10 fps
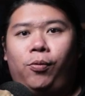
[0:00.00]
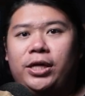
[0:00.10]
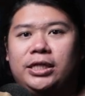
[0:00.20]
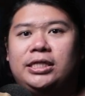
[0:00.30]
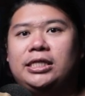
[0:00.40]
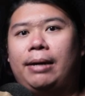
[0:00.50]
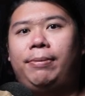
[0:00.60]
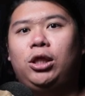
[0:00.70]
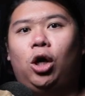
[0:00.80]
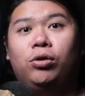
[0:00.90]
when he
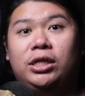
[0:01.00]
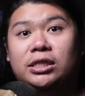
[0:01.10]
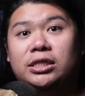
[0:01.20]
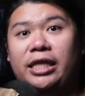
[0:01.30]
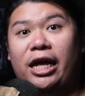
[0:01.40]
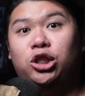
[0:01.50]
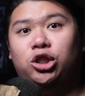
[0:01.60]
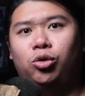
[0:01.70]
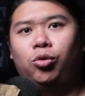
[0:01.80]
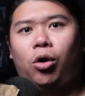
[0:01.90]
summoned all the
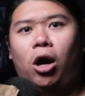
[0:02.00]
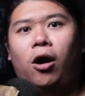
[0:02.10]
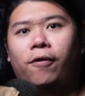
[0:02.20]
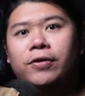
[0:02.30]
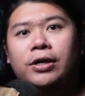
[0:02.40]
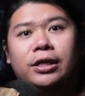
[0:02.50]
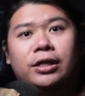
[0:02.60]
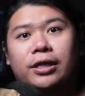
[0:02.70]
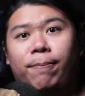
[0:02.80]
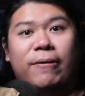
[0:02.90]
statue of
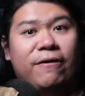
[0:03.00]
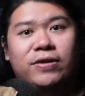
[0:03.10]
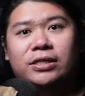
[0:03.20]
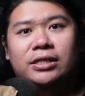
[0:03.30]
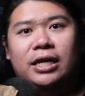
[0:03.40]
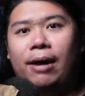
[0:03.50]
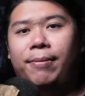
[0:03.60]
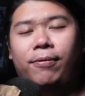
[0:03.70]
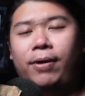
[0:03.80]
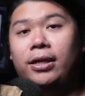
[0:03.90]
the previous
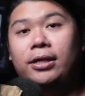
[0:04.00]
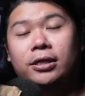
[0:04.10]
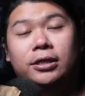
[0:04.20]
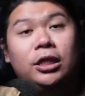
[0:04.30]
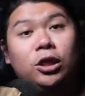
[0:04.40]
Kamen Rider.